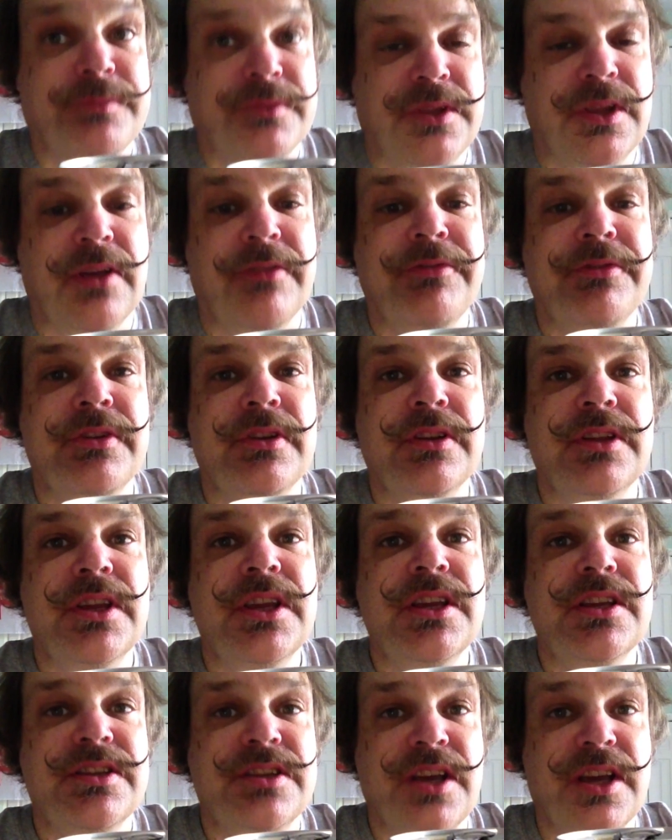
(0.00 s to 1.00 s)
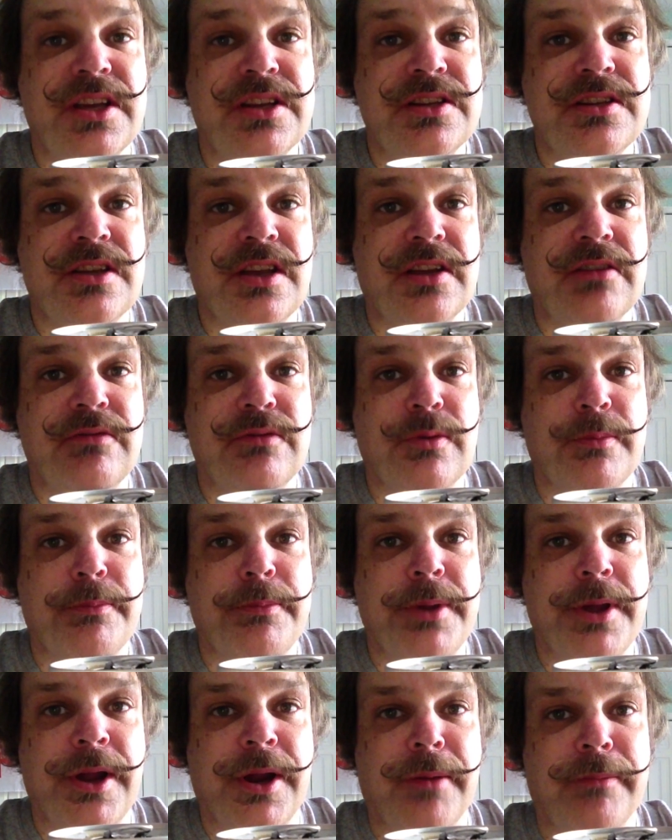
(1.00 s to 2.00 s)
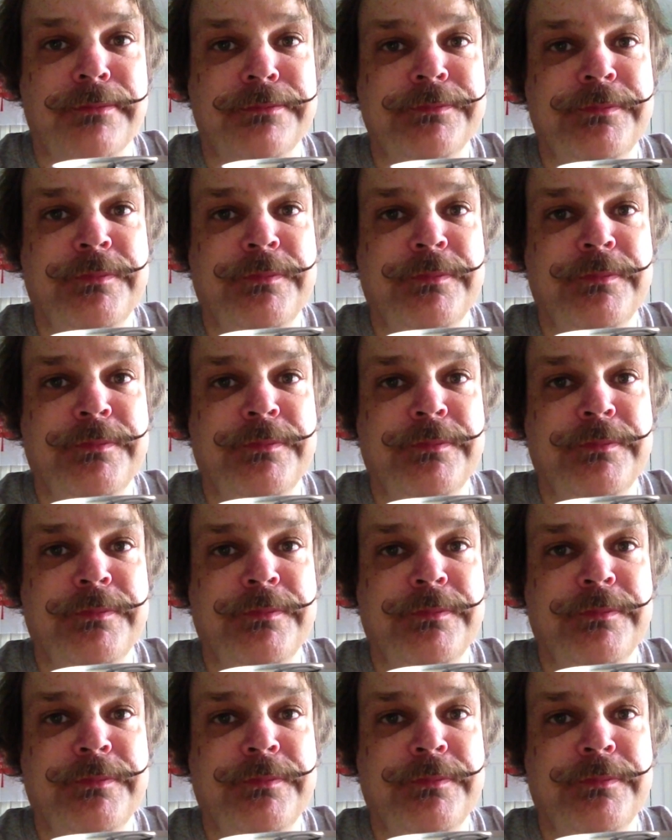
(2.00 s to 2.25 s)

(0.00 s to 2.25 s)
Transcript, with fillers: Definitely tastes like root beer.